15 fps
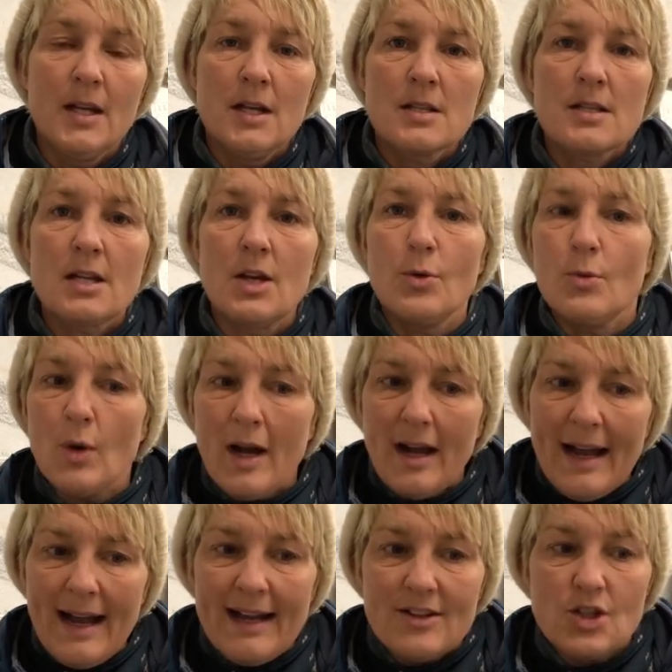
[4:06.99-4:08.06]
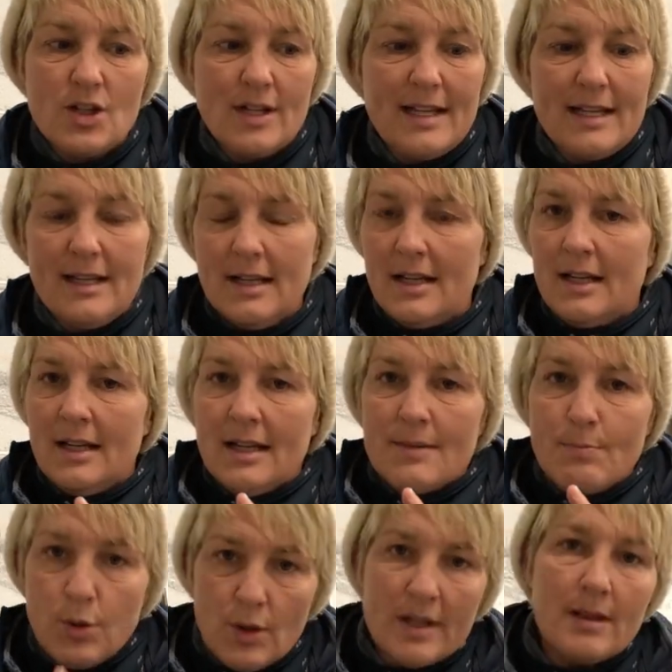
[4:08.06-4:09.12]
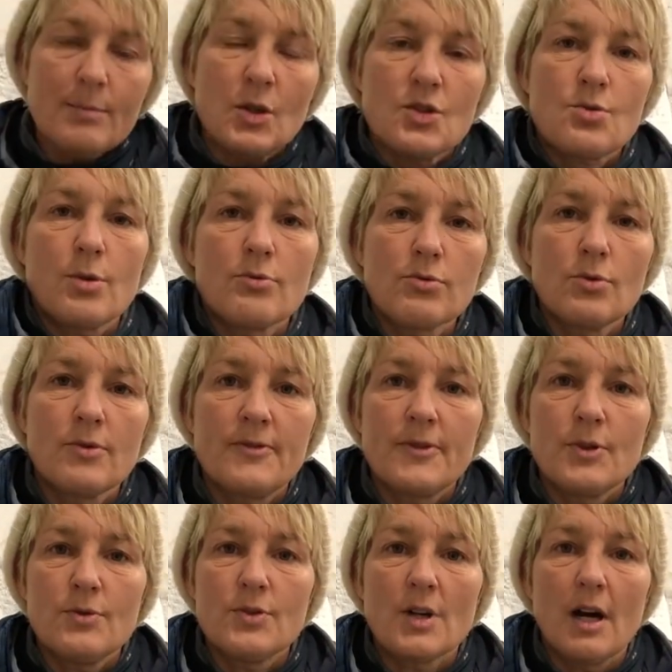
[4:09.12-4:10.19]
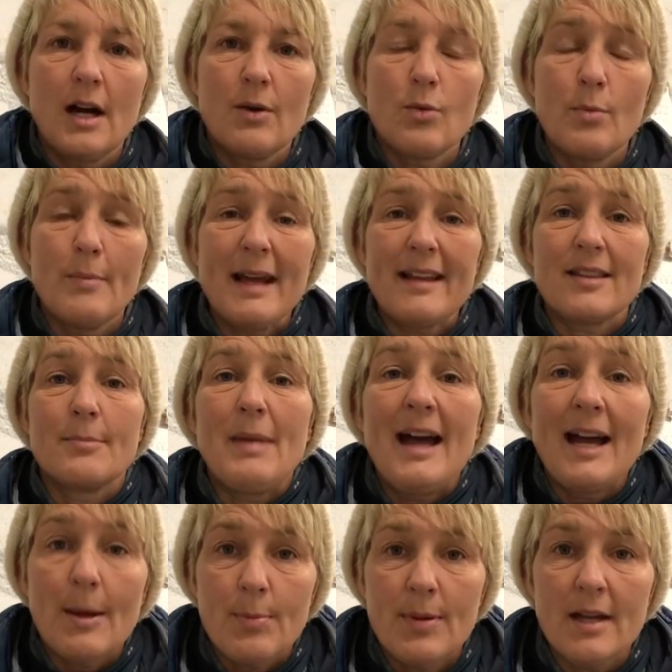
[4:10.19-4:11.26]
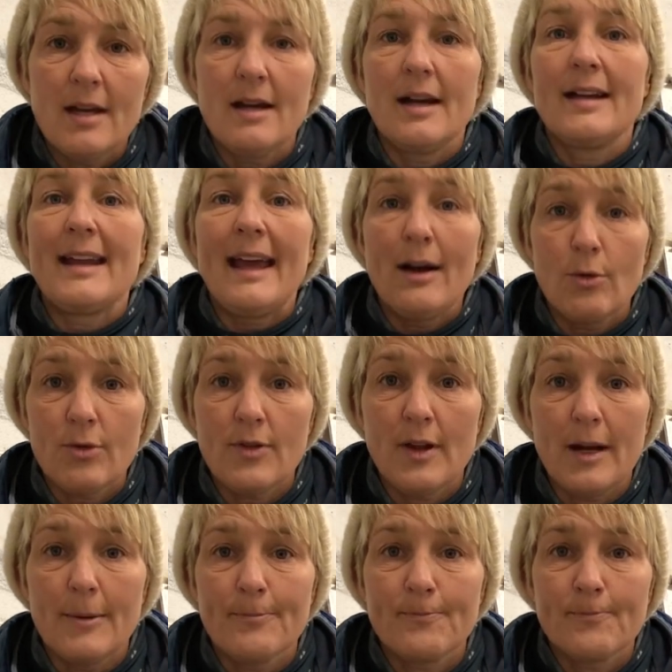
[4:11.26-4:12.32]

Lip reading: So actually putting them onto a raw food diet will make them happier and healthier.